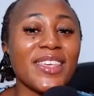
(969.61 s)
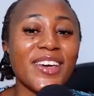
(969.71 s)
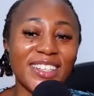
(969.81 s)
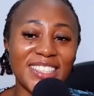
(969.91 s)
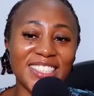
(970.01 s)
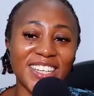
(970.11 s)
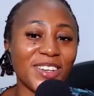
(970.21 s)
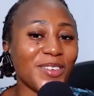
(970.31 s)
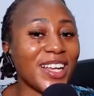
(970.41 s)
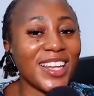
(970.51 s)
You're on this
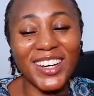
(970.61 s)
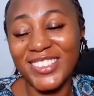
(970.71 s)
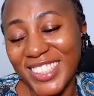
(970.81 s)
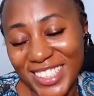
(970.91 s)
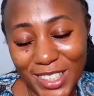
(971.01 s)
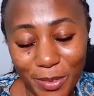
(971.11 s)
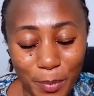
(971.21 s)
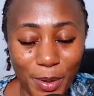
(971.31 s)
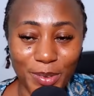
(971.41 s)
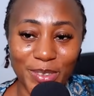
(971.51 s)
channel. We're allowed to
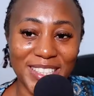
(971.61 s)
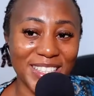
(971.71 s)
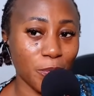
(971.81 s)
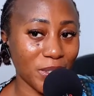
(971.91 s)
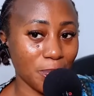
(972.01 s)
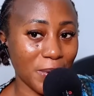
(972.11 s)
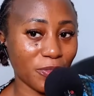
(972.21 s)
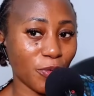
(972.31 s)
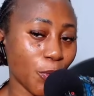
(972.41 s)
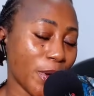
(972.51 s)
disagree, but do it in a
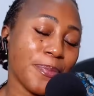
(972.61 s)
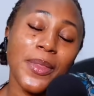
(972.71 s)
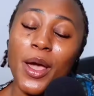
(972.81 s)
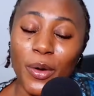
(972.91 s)
respectful way.